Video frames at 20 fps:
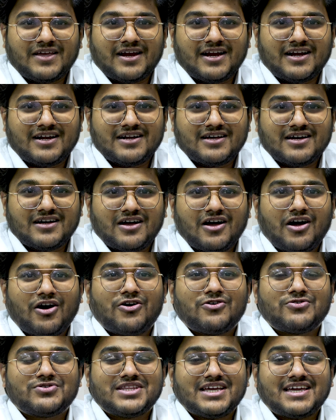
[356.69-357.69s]
and
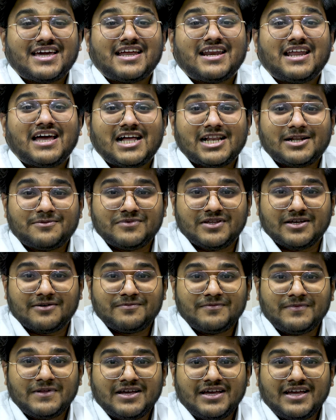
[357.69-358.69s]
how they can help them.
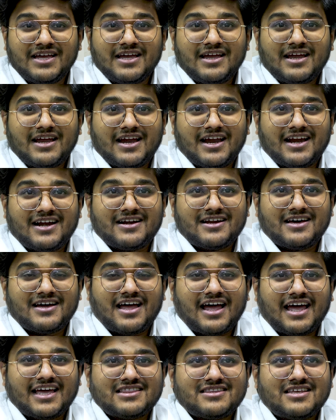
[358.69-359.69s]
And
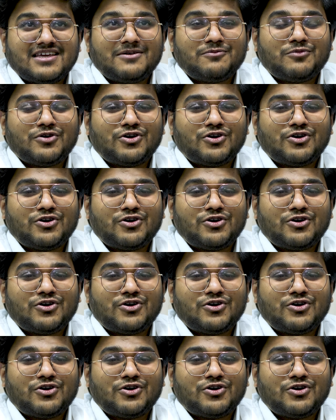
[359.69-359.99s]
I think